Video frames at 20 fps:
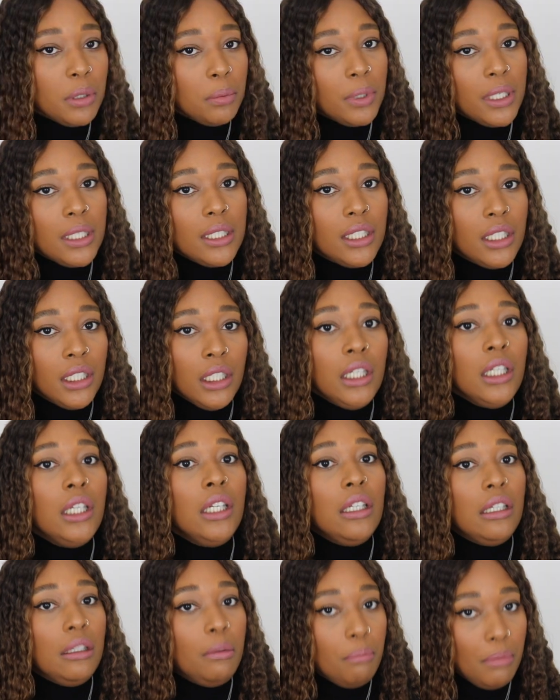spring
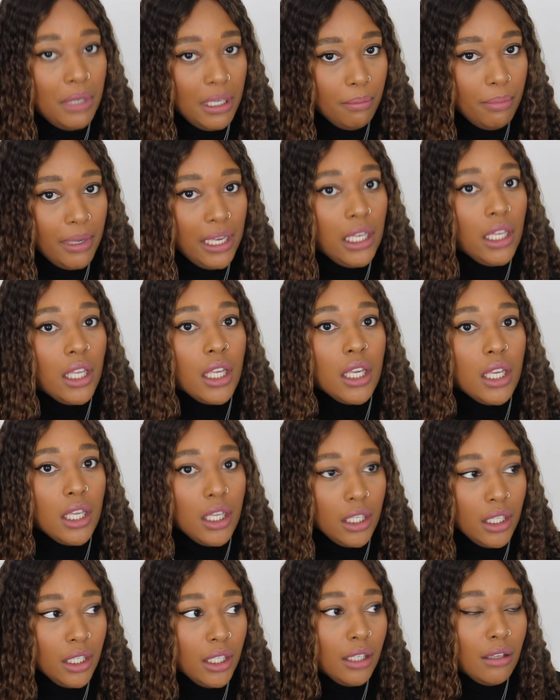can be a bit
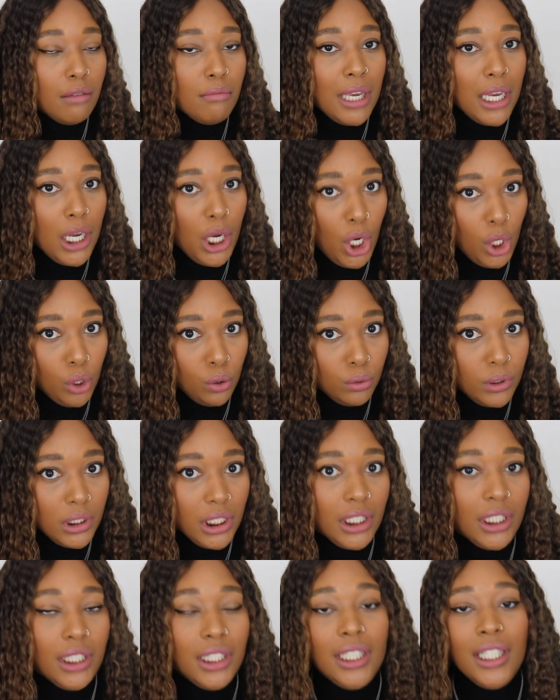a bit cold
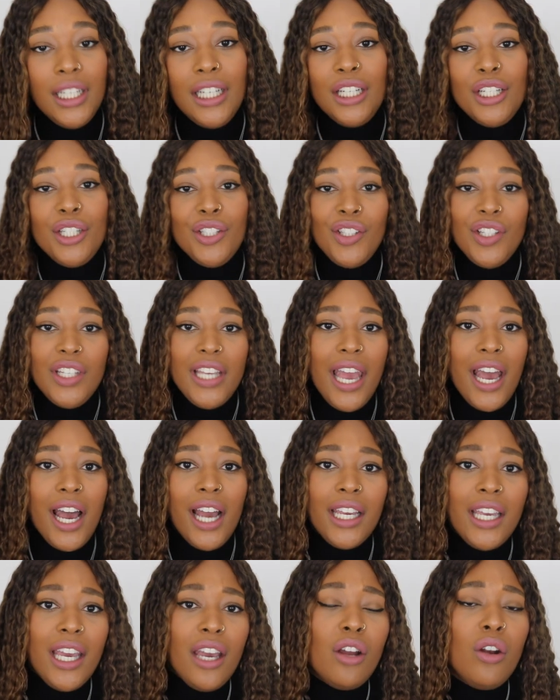so yeah
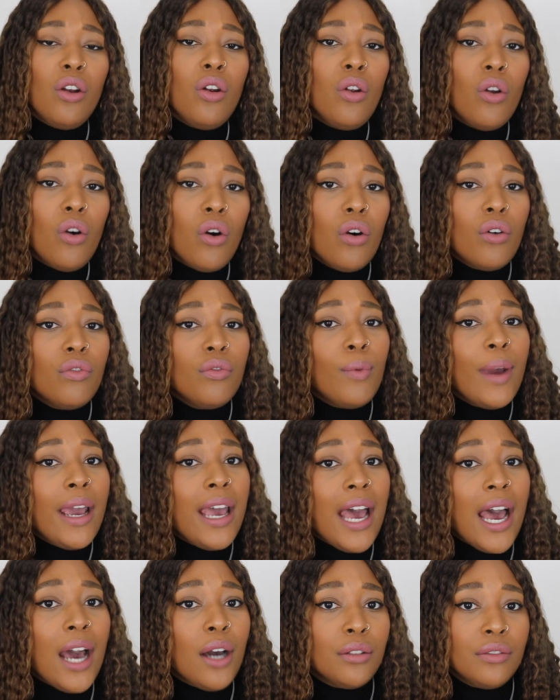I get a lot of wear
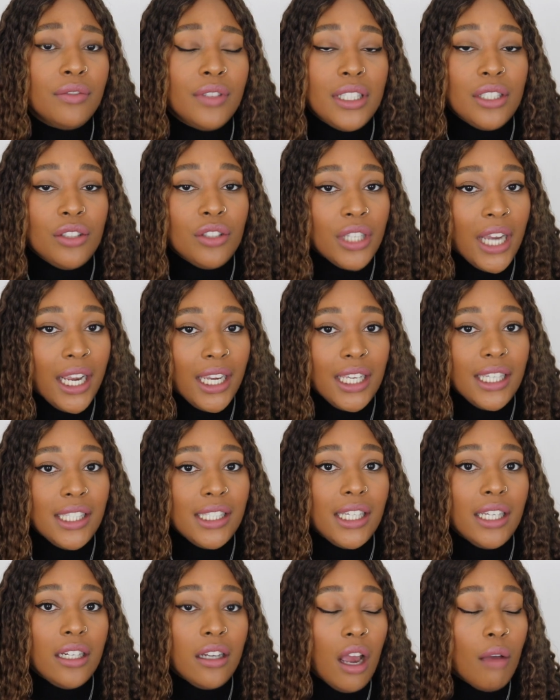out of these
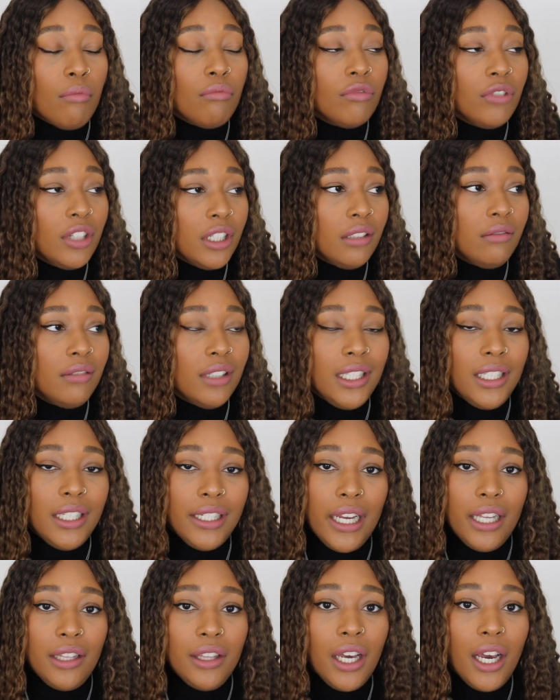jackets and I'm really really
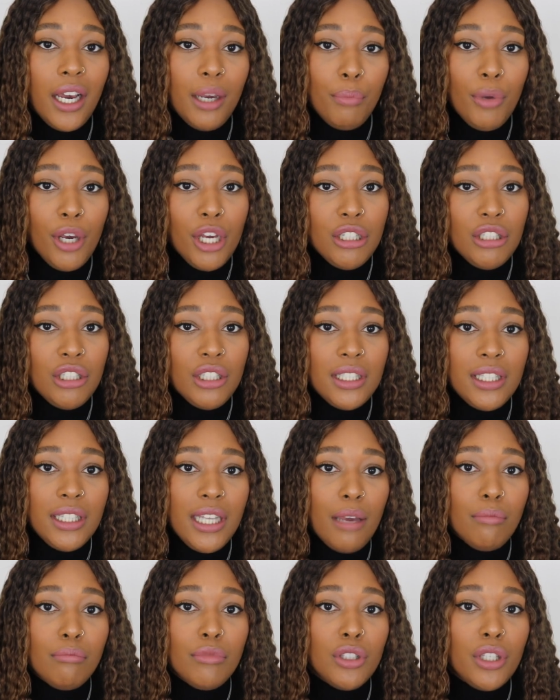glad that I purchased
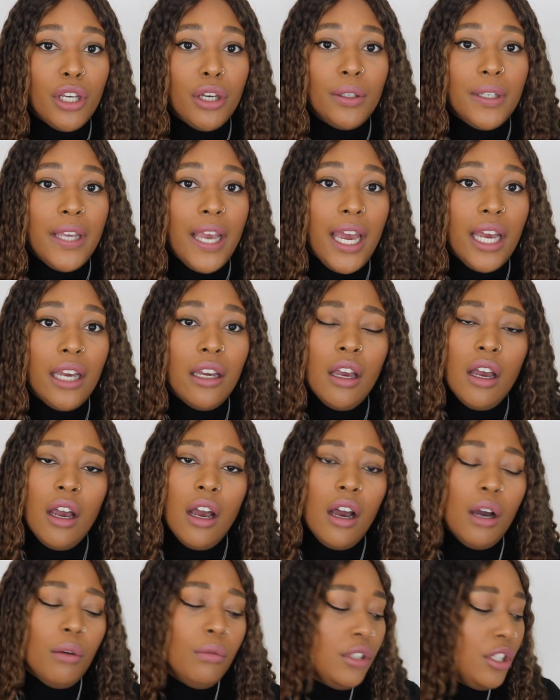them so yeah
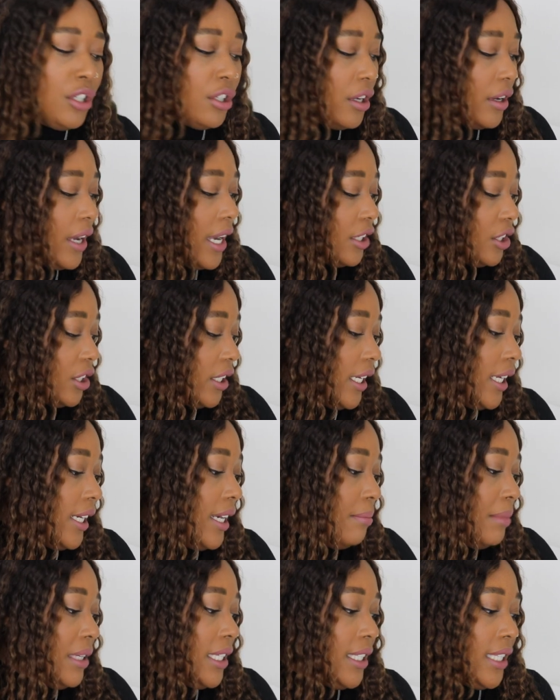I want to know actually
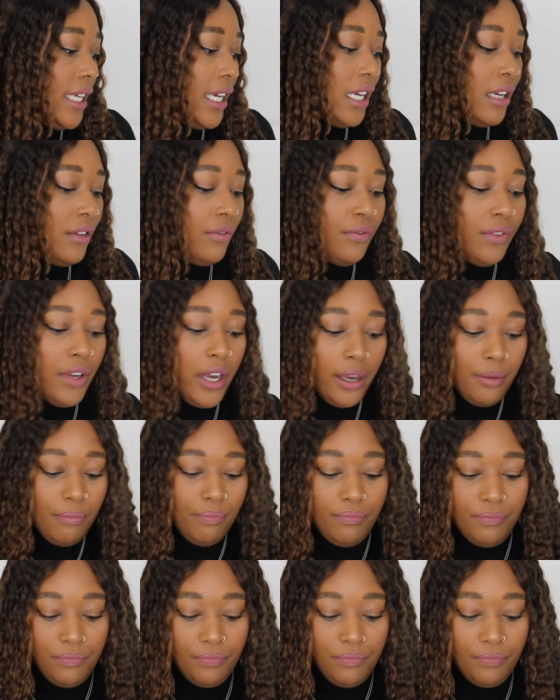let me see if um